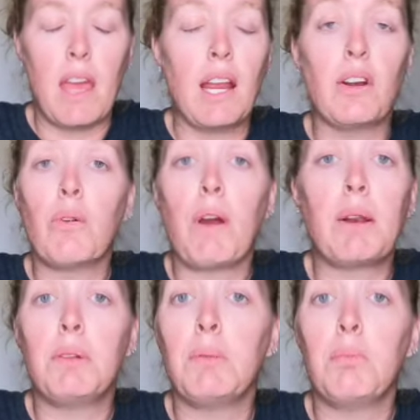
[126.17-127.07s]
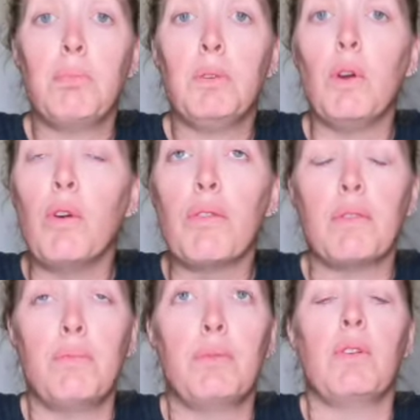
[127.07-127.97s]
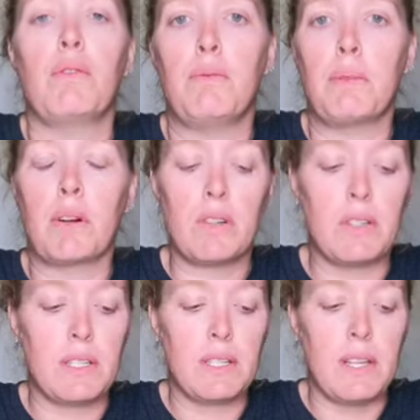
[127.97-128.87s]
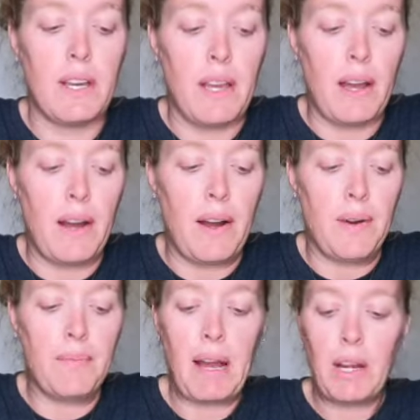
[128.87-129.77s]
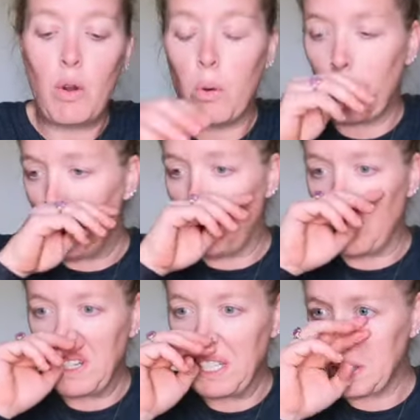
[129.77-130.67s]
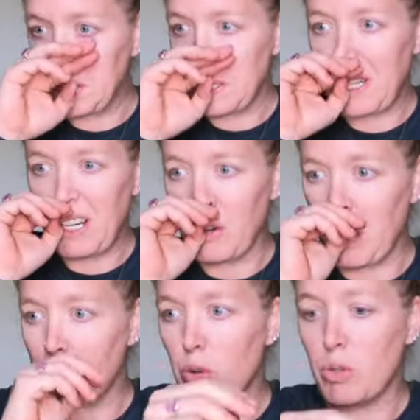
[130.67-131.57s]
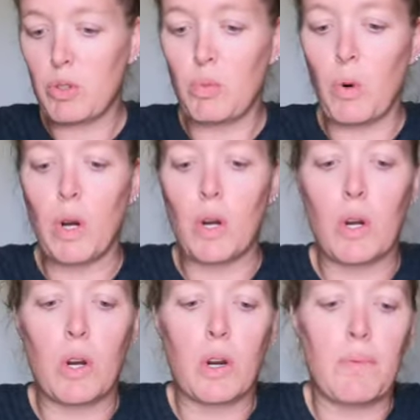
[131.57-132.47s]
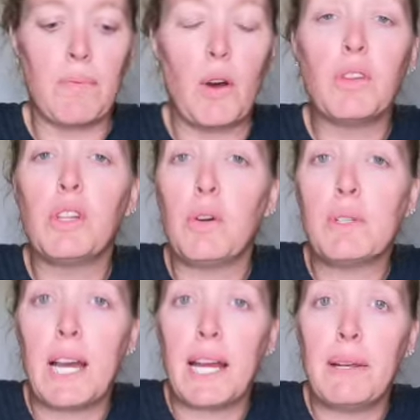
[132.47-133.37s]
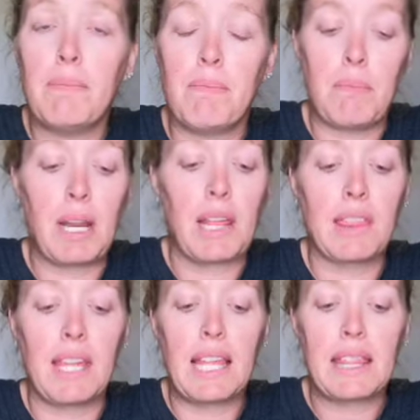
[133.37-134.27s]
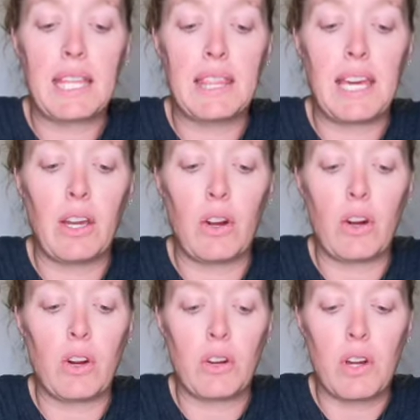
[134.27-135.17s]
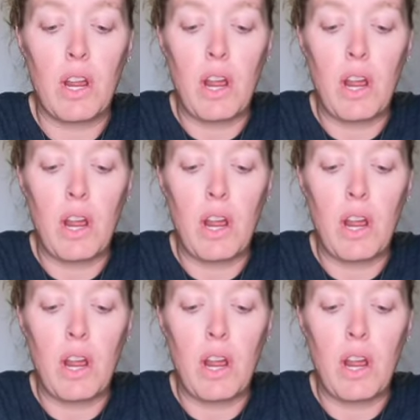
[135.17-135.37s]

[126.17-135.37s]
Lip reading: incredibly beautiful, beautiful birds. I know at one point their numbers were on the low side, but I think that they are,